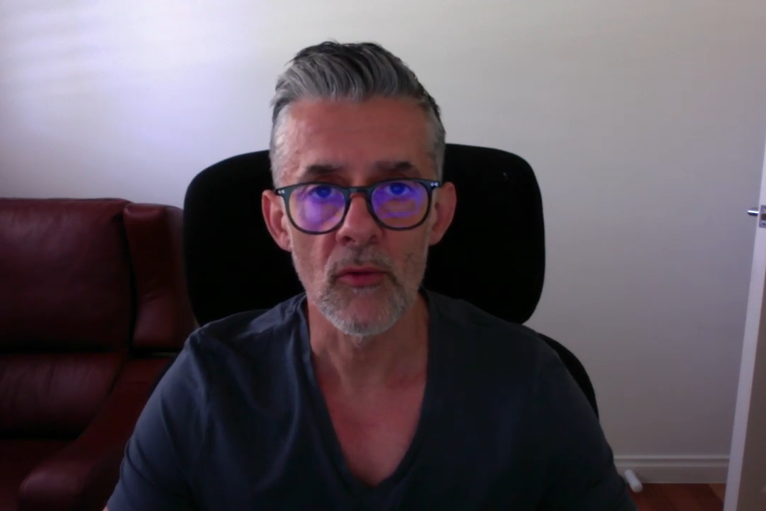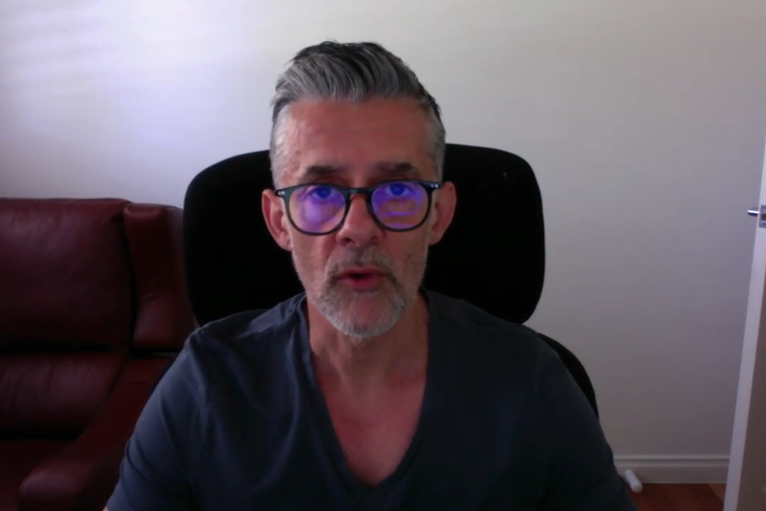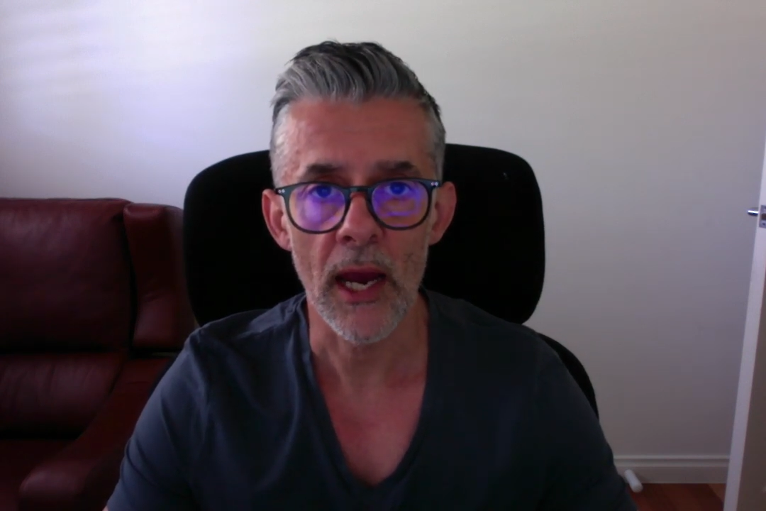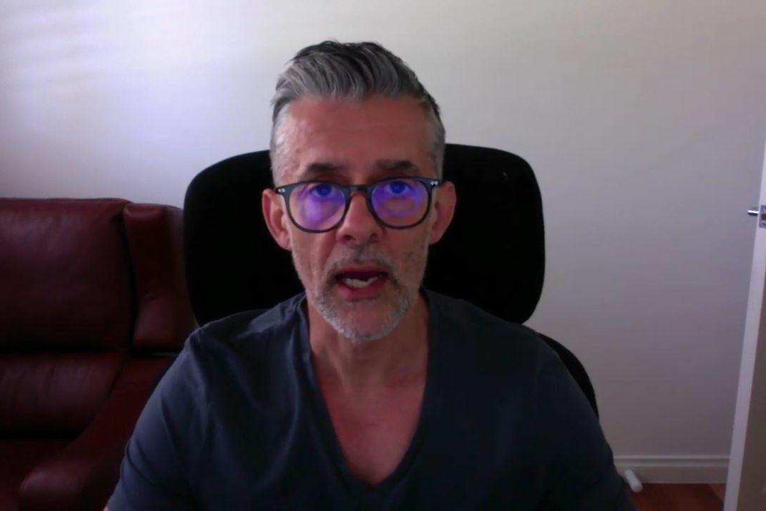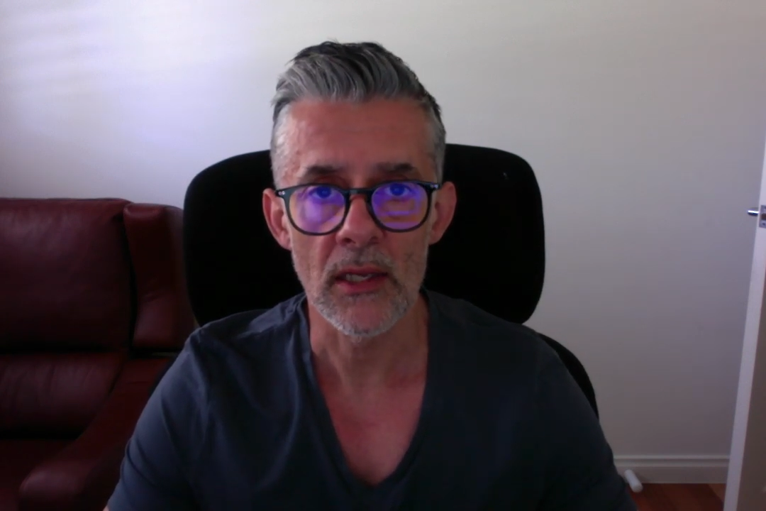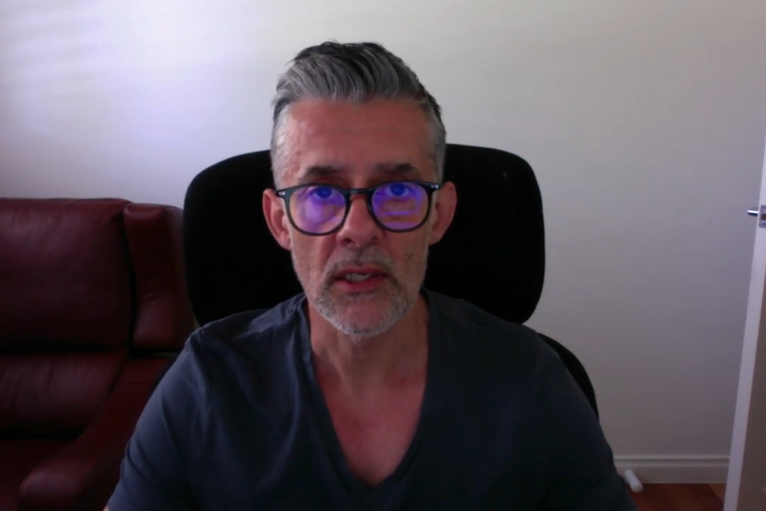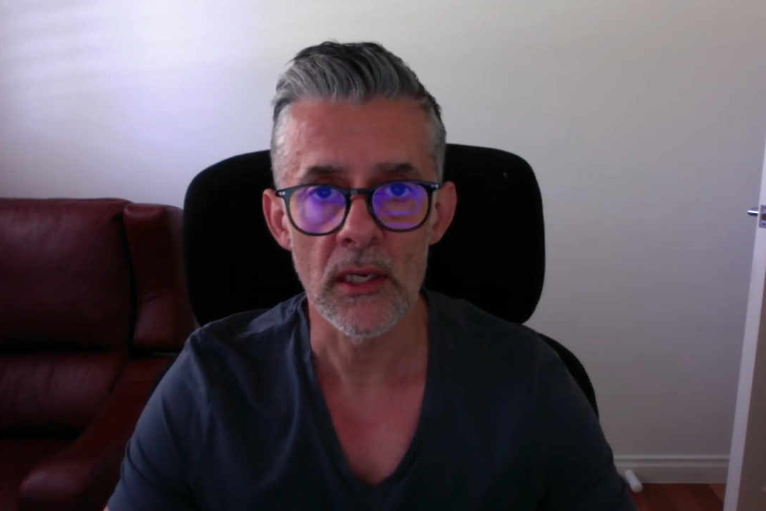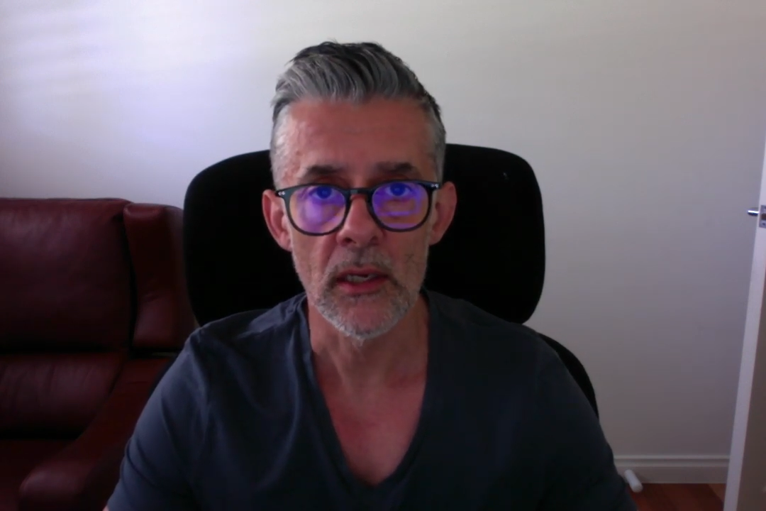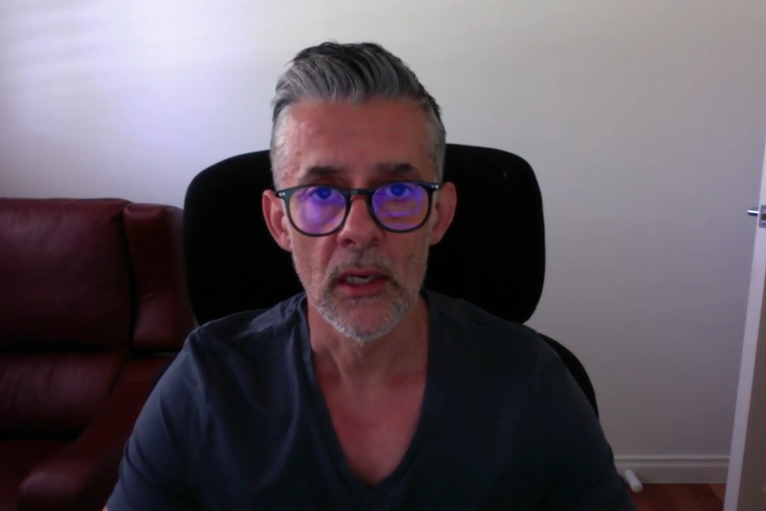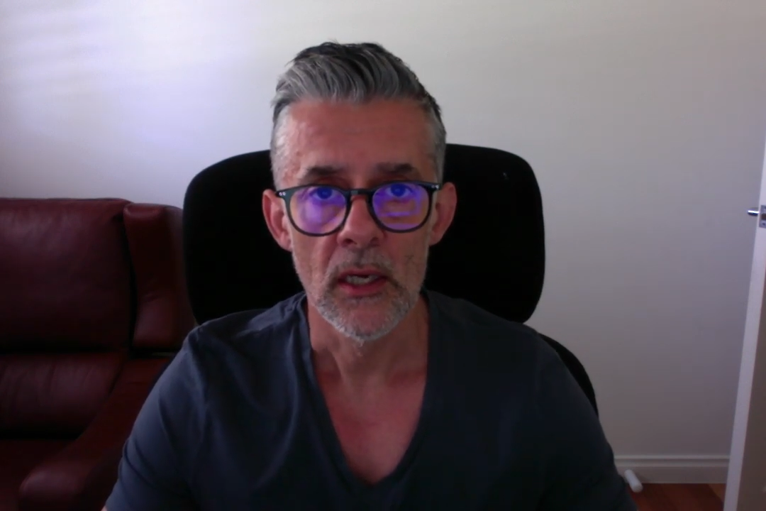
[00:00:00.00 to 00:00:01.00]

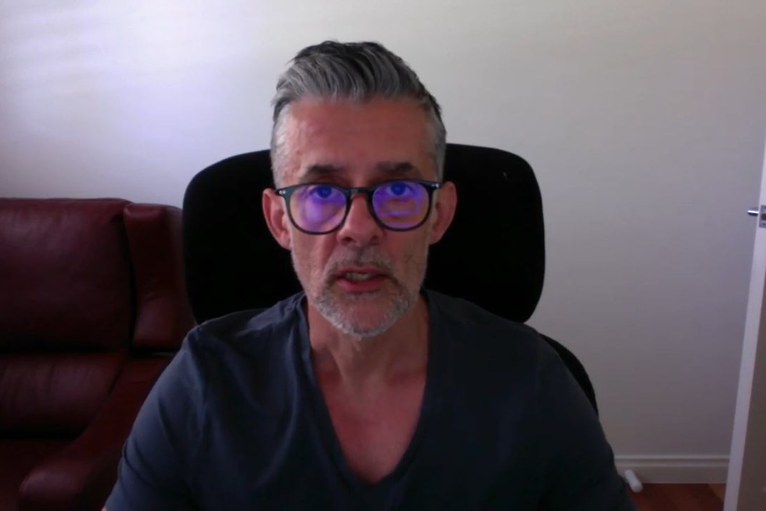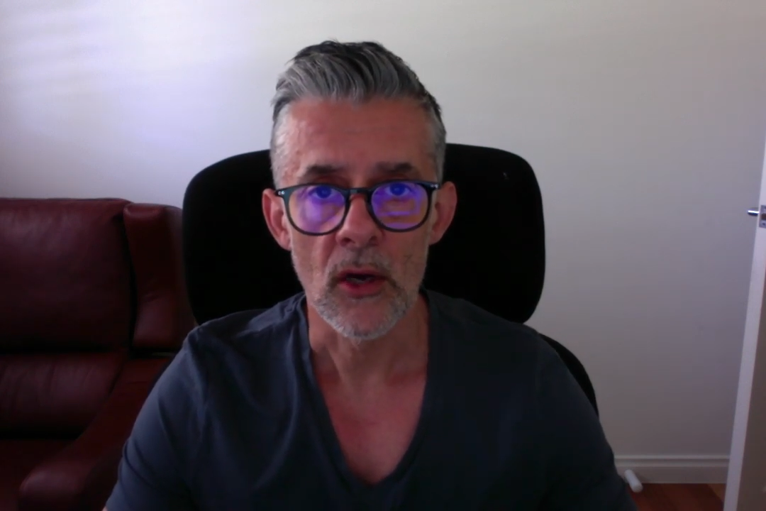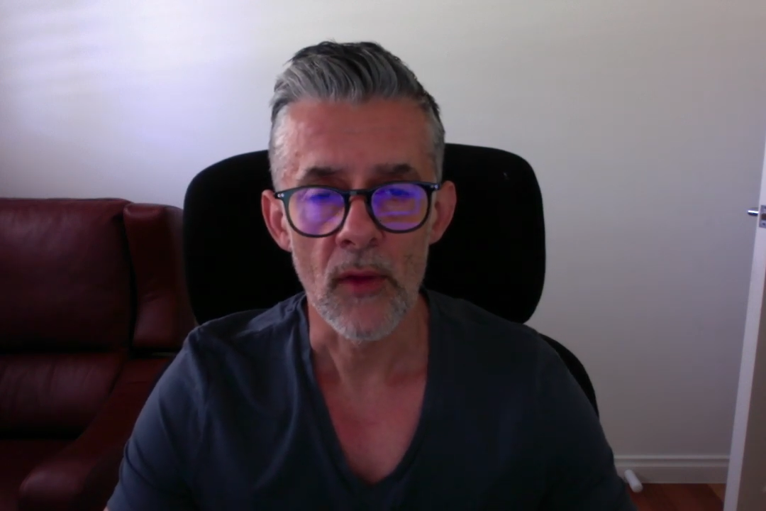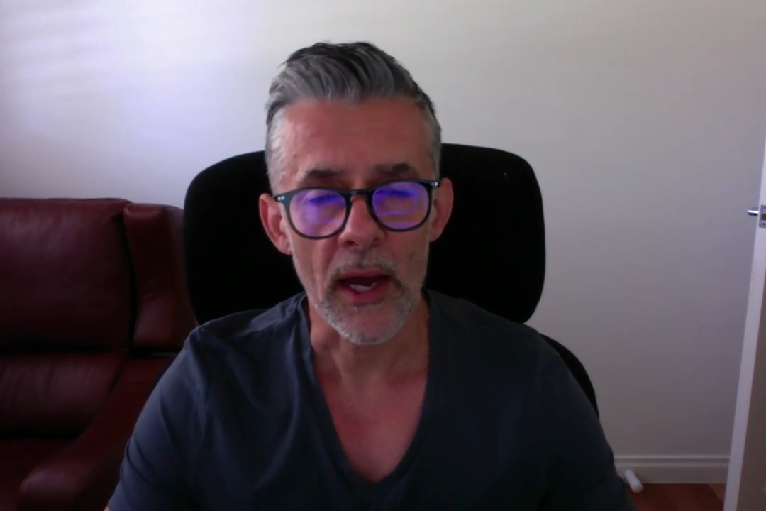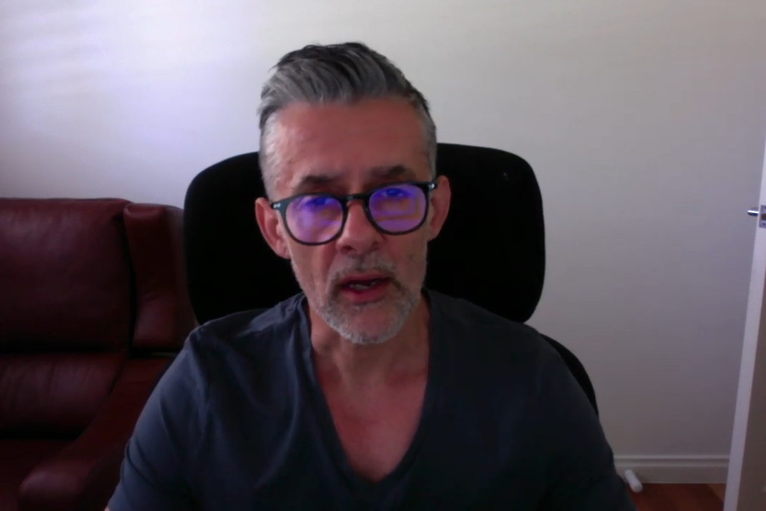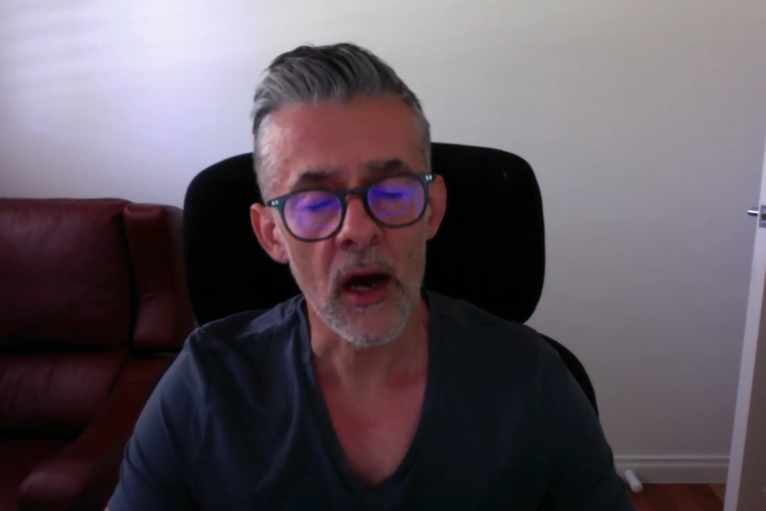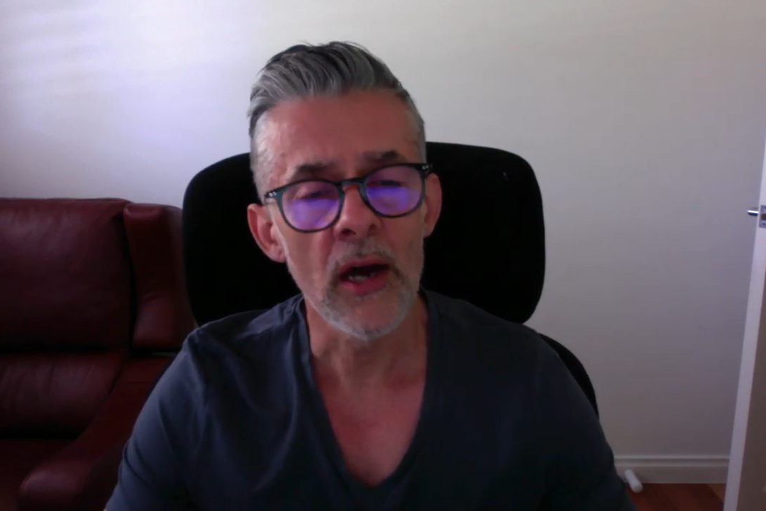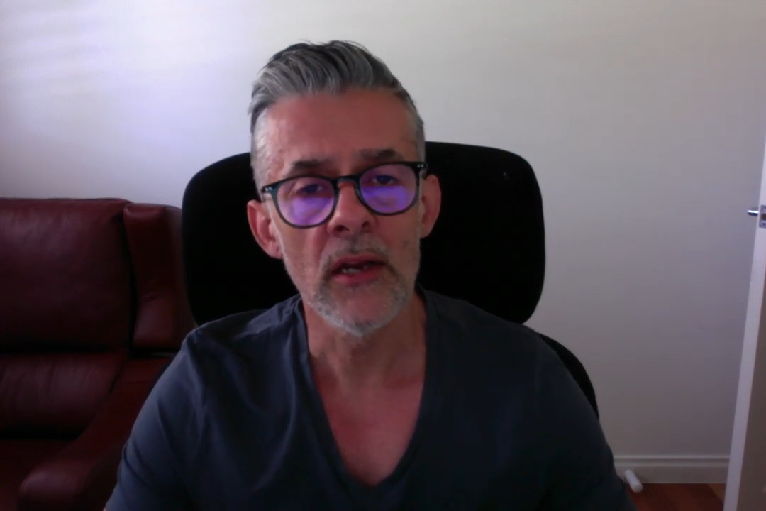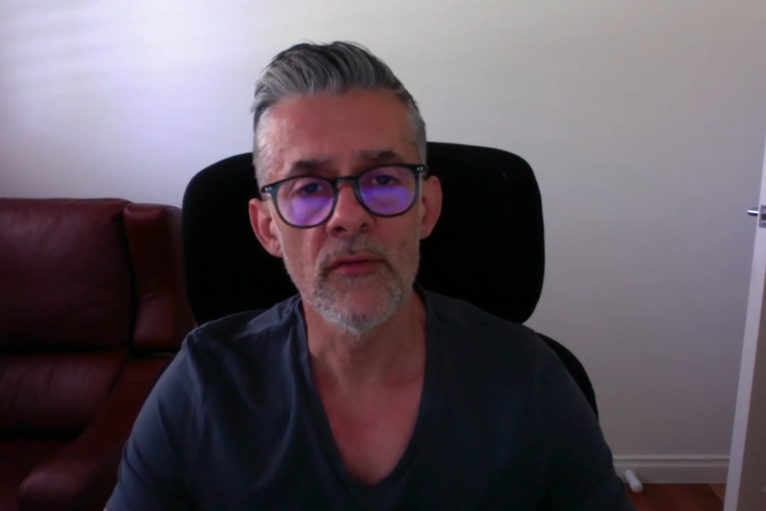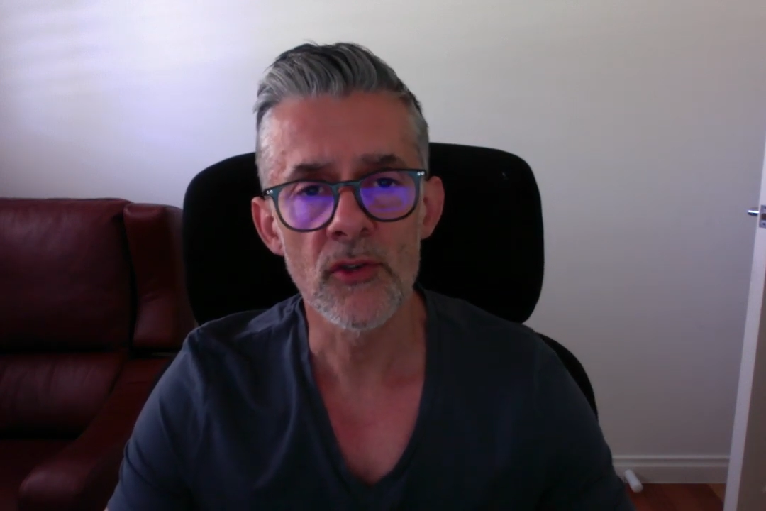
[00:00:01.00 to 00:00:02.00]
reality. So that
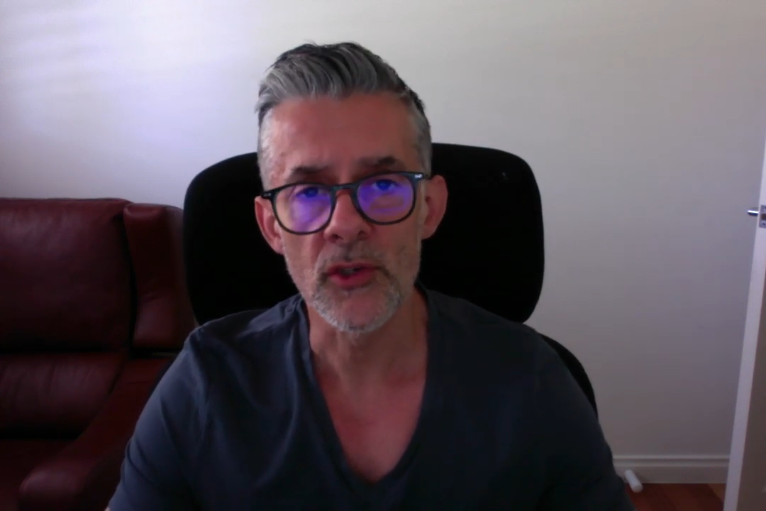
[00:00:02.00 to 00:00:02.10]
kind of